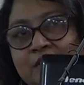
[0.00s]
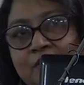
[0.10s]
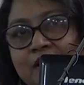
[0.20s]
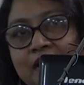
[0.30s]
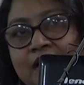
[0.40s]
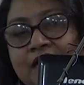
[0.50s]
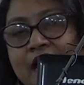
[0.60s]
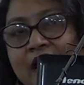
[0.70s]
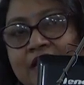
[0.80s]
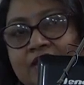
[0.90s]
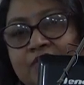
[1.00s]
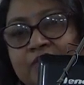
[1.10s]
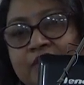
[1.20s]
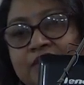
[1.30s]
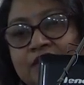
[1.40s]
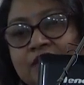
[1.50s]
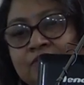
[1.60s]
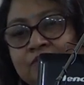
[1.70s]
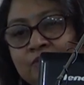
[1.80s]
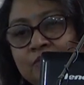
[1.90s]
replied, and the reason
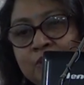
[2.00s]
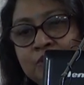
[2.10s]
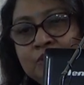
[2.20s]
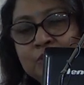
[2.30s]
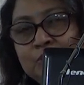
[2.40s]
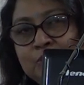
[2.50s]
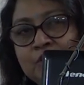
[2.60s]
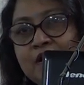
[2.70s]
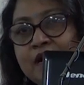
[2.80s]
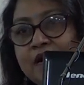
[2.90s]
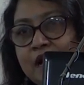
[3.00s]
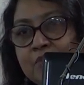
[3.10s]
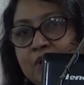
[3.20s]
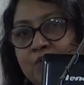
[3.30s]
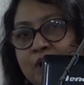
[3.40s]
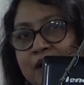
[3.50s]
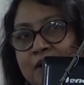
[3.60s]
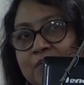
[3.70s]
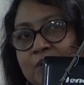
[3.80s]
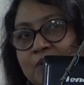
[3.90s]
were two. Number
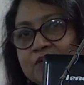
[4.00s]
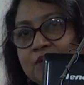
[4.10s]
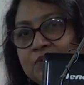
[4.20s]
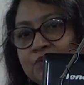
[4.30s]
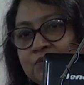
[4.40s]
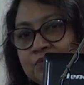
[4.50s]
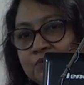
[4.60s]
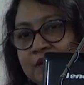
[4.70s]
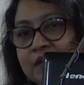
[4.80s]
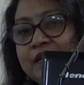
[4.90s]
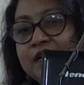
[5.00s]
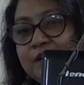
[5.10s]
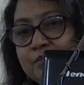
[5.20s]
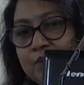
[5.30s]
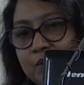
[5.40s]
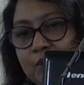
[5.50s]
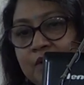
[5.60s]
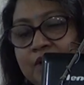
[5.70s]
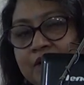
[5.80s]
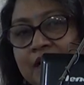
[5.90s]
one, because I was working at
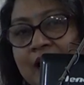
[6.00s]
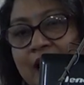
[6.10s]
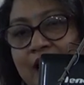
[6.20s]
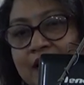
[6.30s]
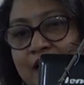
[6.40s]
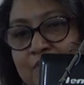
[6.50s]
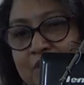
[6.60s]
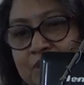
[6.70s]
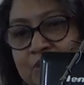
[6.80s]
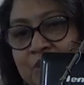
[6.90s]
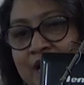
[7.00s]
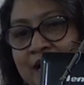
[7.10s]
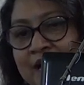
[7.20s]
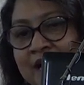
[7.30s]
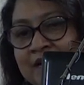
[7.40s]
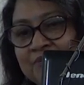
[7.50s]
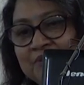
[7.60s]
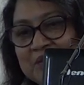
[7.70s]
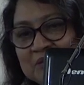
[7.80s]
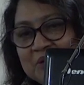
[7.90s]
Broad, and number two, I had a
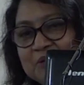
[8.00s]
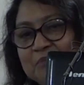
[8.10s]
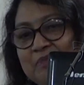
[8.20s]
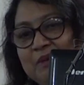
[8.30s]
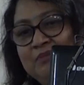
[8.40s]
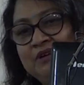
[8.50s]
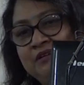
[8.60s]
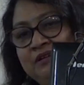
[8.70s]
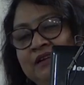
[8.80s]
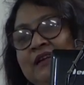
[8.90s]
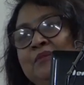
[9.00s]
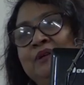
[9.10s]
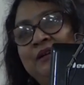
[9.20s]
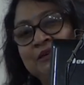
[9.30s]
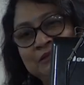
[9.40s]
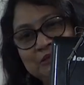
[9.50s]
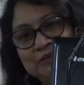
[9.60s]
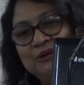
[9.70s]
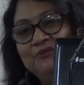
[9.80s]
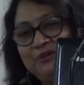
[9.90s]
first author paper in American
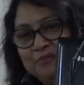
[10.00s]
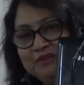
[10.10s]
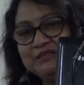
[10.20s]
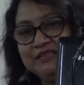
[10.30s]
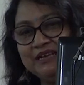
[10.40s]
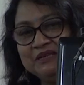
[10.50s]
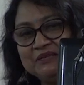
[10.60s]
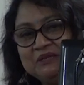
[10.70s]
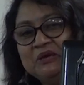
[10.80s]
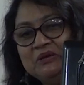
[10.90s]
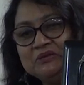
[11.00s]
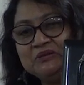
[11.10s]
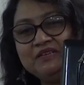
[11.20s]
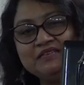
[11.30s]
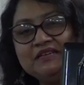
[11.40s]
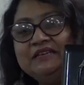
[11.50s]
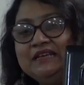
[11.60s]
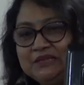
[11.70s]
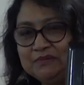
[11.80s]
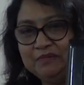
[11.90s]
Journal of Human Genetics. So he said,
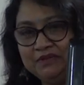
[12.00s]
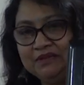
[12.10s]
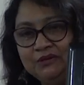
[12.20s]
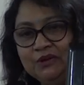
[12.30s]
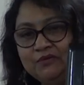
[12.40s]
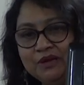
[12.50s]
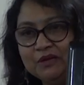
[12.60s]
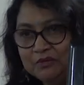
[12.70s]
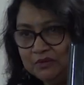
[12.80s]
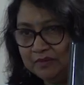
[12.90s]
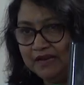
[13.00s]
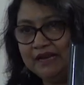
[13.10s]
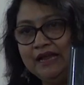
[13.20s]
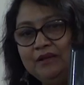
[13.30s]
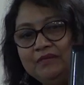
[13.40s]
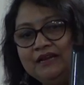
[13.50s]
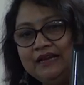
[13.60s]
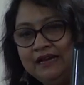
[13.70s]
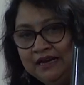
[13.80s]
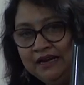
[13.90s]
yes, you're welcome to my lab. And,
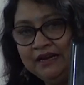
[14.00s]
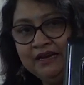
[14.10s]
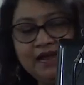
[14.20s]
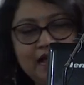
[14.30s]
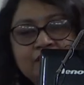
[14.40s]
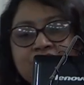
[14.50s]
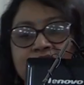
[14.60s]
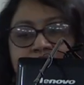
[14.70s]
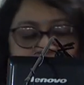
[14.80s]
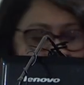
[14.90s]
I, uh, and it was a,